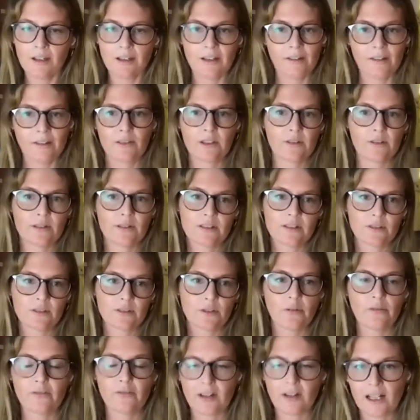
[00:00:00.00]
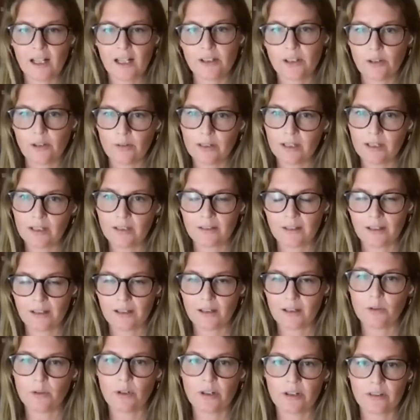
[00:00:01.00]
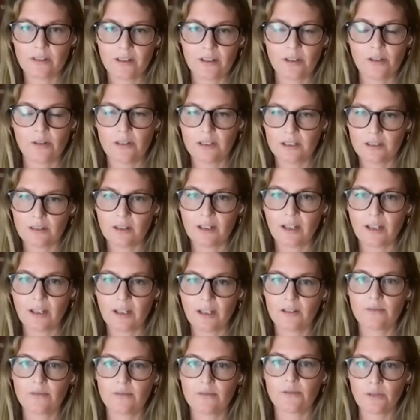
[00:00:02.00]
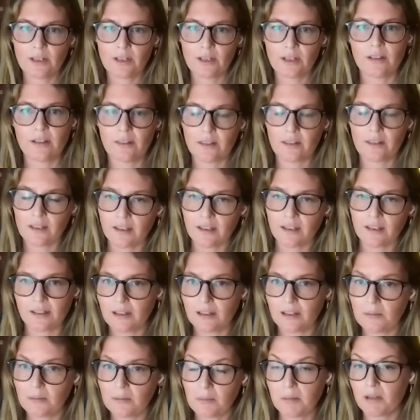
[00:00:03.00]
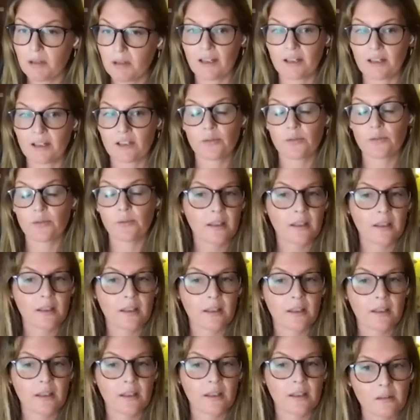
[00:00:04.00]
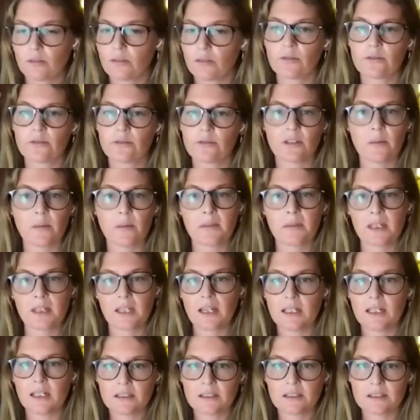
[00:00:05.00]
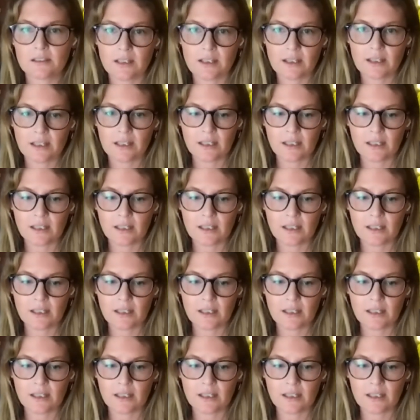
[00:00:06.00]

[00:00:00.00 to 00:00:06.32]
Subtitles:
if there is no value in it anymore, then you need to kind of rethink it and maybe like tweak it a bit or do something else.